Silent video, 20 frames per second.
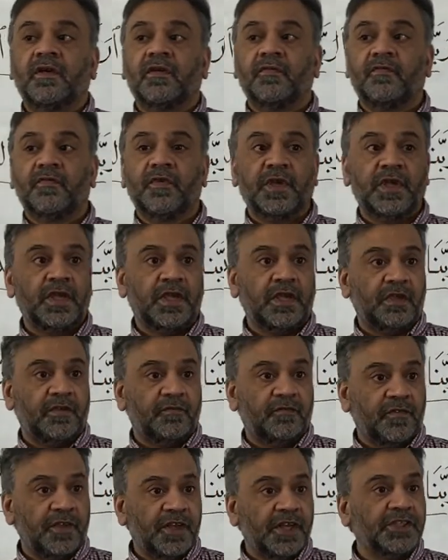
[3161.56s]
we
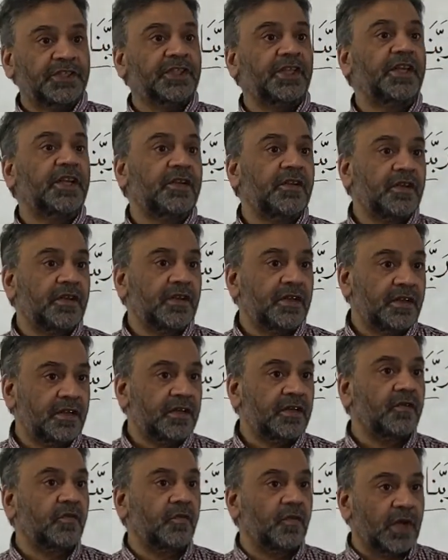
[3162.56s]
finish it in
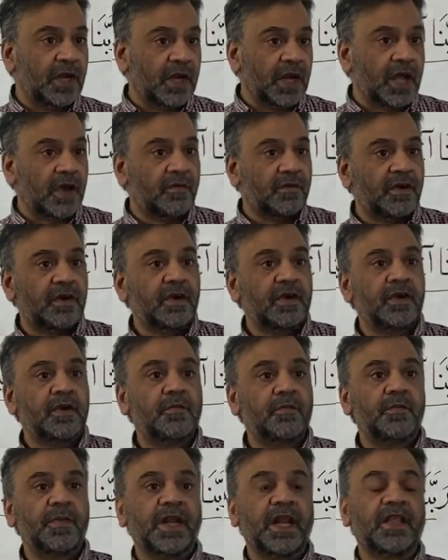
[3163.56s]
1 hour,
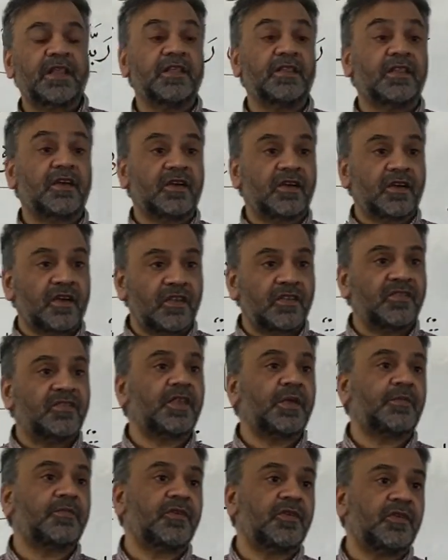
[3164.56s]
but I think the
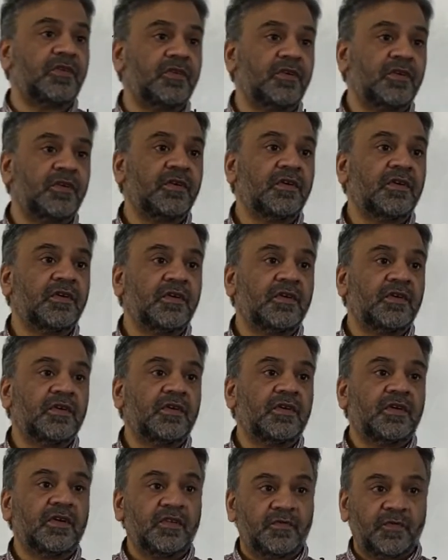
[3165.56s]
concept
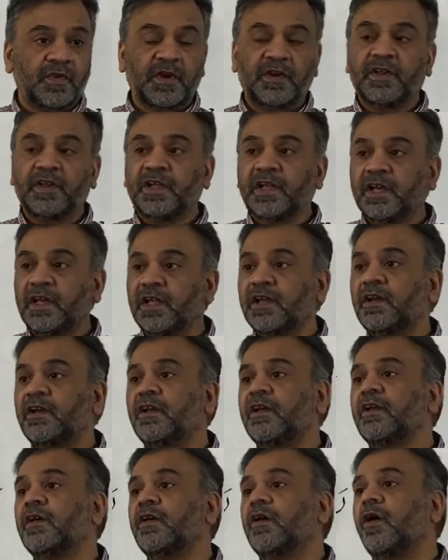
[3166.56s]
is very clear.
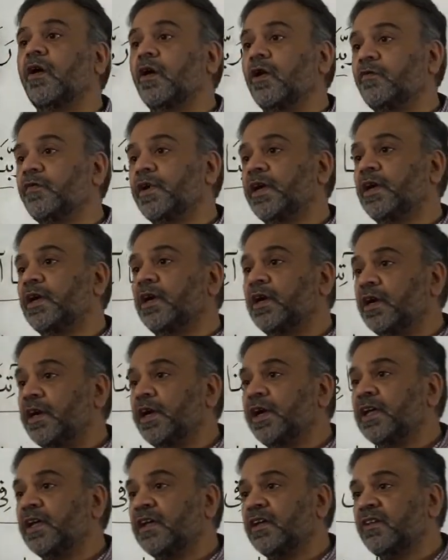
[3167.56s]
All we are
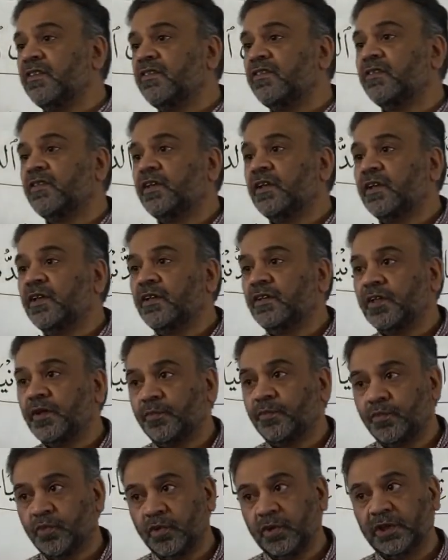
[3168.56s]
learning is the
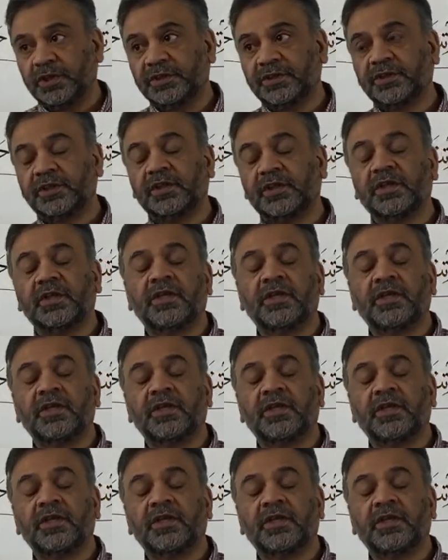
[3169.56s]
plurals.